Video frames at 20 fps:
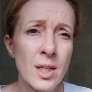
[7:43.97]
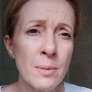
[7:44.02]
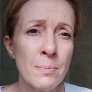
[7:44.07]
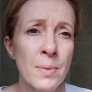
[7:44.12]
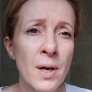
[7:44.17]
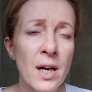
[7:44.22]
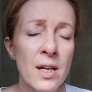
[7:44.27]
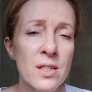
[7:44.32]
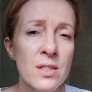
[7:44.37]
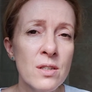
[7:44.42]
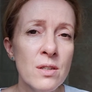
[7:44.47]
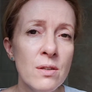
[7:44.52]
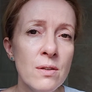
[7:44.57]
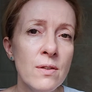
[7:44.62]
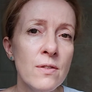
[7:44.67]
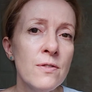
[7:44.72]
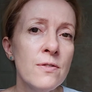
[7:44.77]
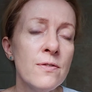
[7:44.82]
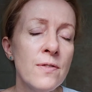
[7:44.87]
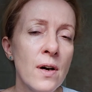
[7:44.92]
But I
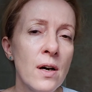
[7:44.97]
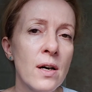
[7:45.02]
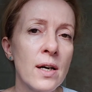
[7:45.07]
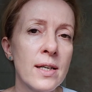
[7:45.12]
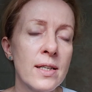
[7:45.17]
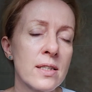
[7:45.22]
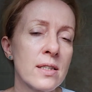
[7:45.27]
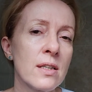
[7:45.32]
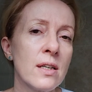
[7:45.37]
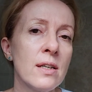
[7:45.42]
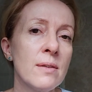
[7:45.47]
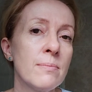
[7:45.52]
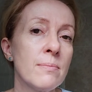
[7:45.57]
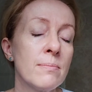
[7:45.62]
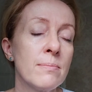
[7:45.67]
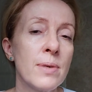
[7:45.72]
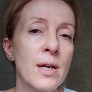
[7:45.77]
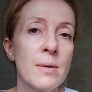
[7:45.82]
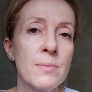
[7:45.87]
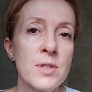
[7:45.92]
do find,
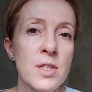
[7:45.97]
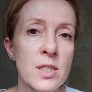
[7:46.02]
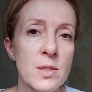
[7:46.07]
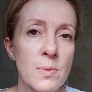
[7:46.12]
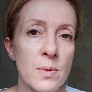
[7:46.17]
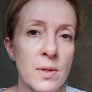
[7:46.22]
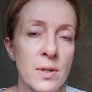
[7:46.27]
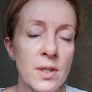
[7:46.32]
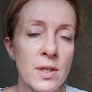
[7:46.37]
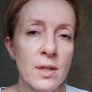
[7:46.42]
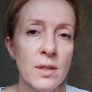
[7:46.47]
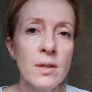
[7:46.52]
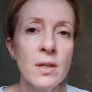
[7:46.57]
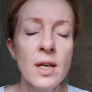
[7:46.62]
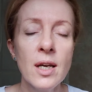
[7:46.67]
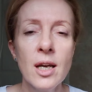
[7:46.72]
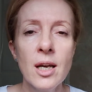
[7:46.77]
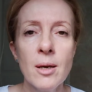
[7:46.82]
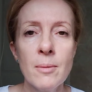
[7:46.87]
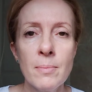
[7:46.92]
and perhaps it's with you,
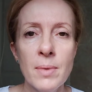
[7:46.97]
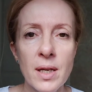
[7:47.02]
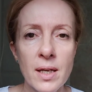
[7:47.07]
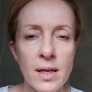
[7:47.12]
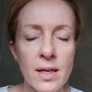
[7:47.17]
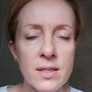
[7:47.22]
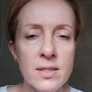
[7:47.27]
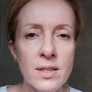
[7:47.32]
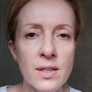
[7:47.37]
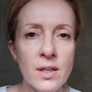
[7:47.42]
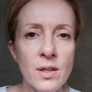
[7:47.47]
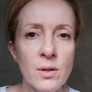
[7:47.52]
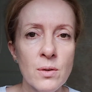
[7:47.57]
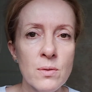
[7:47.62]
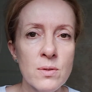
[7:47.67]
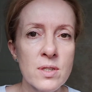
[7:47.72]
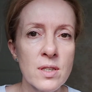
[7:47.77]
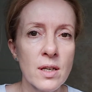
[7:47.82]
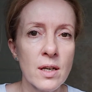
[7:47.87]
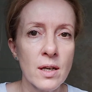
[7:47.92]
but getting
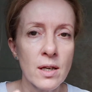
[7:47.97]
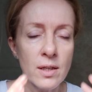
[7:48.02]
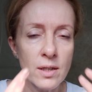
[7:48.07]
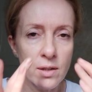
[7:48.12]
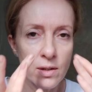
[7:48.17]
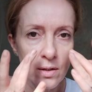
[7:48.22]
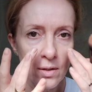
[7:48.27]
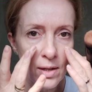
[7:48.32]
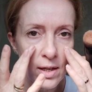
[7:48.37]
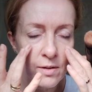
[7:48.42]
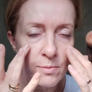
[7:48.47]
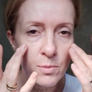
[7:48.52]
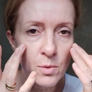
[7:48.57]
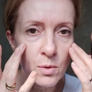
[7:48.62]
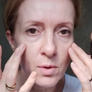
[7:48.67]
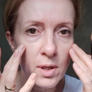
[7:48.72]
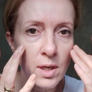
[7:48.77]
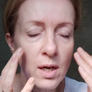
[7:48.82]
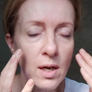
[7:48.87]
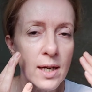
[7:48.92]
older, you have
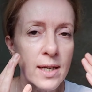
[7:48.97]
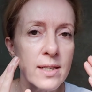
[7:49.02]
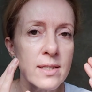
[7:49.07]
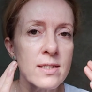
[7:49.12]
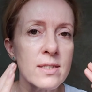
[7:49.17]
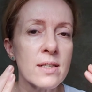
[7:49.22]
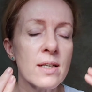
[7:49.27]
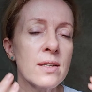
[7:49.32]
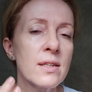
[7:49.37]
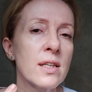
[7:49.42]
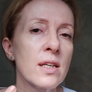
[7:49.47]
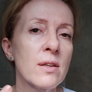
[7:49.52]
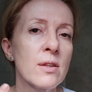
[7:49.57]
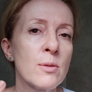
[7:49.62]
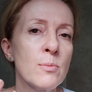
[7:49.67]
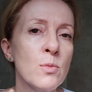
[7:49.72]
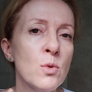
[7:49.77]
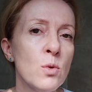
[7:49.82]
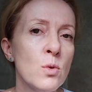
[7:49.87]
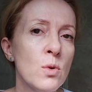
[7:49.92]
more lines, and I think the
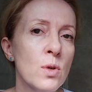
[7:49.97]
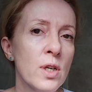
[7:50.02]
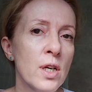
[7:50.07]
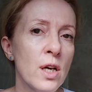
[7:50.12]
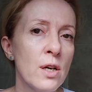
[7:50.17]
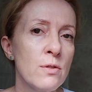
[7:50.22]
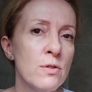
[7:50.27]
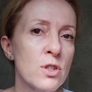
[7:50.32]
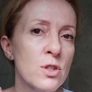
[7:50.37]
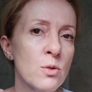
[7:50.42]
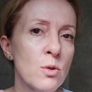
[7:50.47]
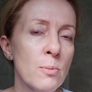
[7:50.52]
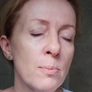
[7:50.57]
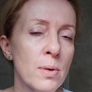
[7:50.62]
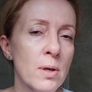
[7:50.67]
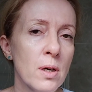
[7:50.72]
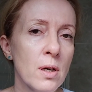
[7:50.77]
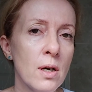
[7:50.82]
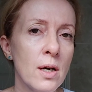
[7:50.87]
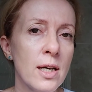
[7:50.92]
more coats you
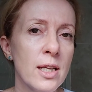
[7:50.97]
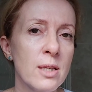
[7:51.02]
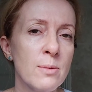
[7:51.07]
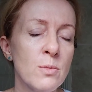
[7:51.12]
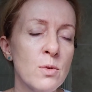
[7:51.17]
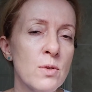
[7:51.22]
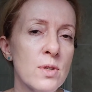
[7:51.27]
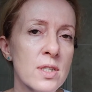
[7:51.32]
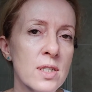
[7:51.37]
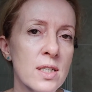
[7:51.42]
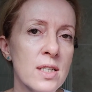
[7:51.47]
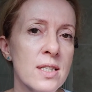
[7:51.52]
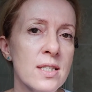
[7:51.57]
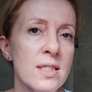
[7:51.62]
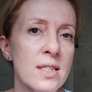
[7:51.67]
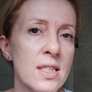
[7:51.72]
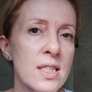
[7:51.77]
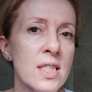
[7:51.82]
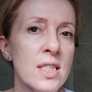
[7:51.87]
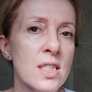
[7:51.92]
apply, the more it's going to
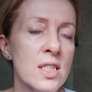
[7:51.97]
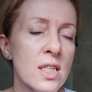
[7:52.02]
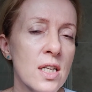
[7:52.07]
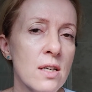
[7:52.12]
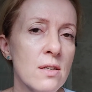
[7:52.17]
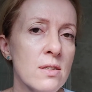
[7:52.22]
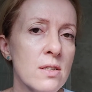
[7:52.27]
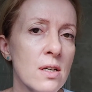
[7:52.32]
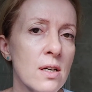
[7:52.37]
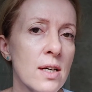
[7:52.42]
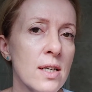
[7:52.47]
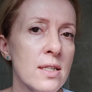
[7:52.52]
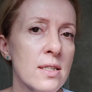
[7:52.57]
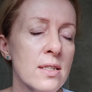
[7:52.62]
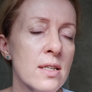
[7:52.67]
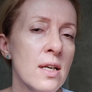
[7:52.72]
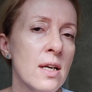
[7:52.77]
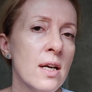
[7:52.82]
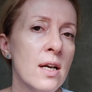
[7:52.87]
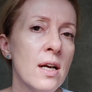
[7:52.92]
sit into those
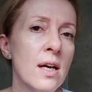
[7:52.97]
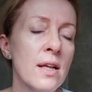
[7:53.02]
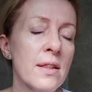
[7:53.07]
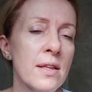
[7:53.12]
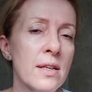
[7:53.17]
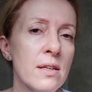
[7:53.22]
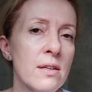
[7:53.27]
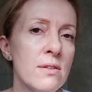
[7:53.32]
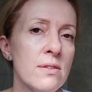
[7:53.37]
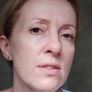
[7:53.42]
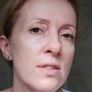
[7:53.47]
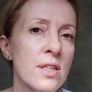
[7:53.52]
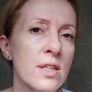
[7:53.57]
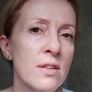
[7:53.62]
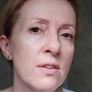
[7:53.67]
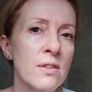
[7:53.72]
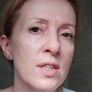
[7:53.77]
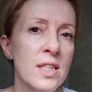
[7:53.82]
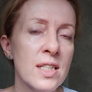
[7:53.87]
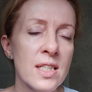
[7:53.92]
lines. The last thing
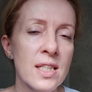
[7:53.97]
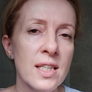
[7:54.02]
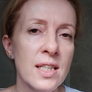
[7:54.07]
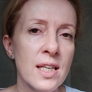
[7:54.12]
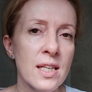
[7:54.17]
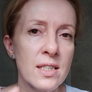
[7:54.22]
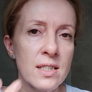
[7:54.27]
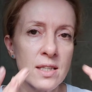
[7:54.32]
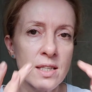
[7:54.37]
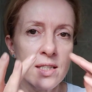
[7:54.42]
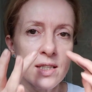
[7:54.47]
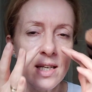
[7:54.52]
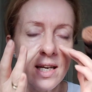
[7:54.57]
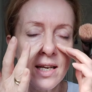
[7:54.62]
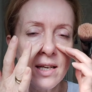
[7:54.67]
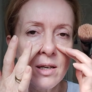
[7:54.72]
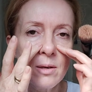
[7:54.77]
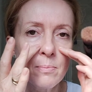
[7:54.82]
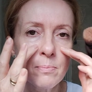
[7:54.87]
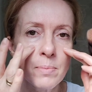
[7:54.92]
you need at the end of the
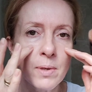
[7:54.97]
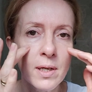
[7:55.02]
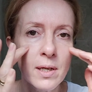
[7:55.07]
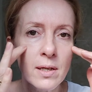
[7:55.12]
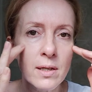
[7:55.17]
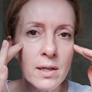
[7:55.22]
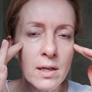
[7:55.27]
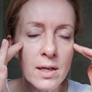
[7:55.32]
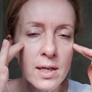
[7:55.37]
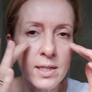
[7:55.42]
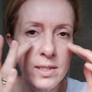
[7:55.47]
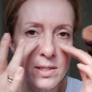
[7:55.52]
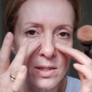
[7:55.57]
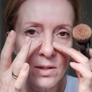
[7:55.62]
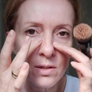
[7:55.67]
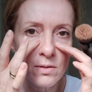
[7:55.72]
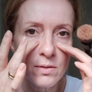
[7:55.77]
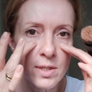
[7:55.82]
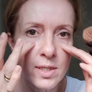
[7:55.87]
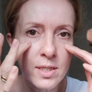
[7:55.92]
day are big lines
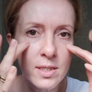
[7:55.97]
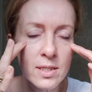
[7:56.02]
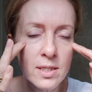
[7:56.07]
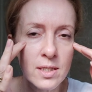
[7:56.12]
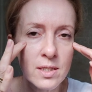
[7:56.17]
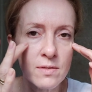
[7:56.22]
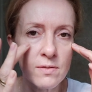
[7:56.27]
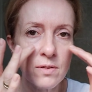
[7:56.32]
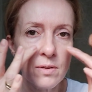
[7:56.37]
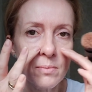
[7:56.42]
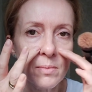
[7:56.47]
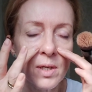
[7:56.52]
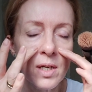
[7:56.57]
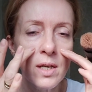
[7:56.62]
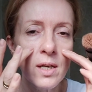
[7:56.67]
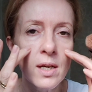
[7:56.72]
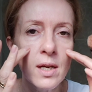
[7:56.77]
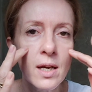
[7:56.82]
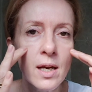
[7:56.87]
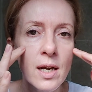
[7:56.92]
and creases from
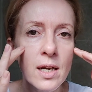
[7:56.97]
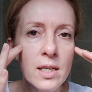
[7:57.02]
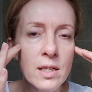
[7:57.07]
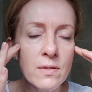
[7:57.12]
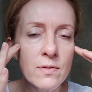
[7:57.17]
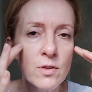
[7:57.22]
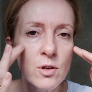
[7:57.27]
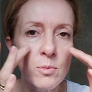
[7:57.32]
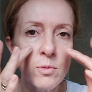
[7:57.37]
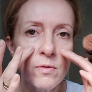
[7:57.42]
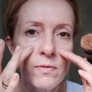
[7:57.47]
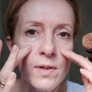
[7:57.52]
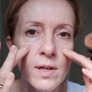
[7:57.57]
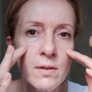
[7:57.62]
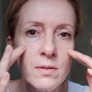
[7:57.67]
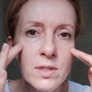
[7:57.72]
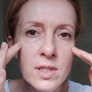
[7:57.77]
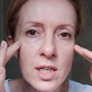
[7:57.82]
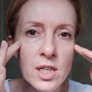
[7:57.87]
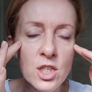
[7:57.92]
any form of
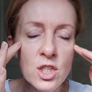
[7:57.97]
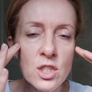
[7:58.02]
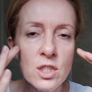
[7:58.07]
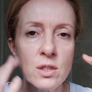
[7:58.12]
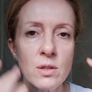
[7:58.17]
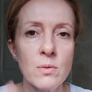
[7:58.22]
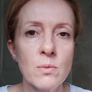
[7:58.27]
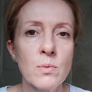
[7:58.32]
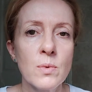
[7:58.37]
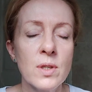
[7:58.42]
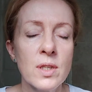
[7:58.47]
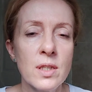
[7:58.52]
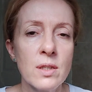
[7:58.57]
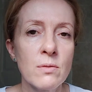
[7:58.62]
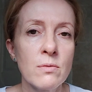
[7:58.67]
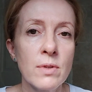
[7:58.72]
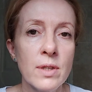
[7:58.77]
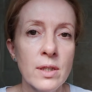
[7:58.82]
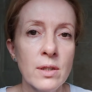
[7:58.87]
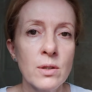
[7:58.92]
foundation within a
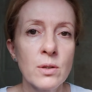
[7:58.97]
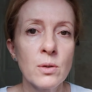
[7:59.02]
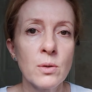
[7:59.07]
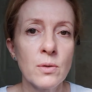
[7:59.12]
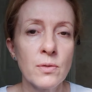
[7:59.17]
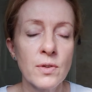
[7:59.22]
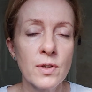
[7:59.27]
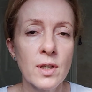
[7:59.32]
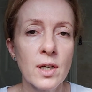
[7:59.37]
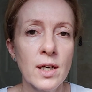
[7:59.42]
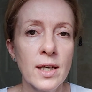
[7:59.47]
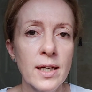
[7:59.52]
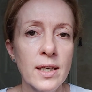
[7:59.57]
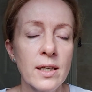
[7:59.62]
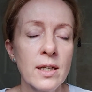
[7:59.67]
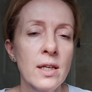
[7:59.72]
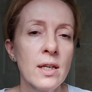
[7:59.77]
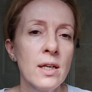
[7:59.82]
wrinkle, if you like.